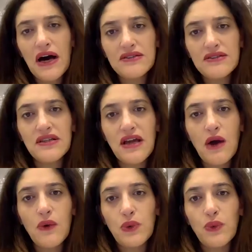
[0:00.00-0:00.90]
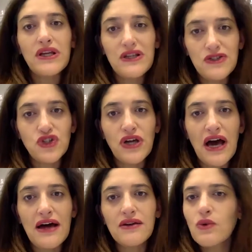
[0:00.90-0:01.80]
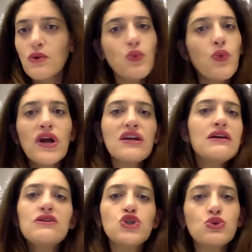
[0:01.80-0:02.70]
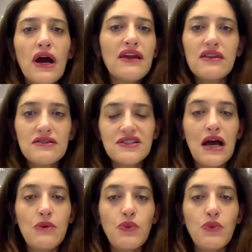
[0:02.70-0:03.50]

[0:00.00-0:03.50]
Netanyahu and what he's good at, what did he do right this time?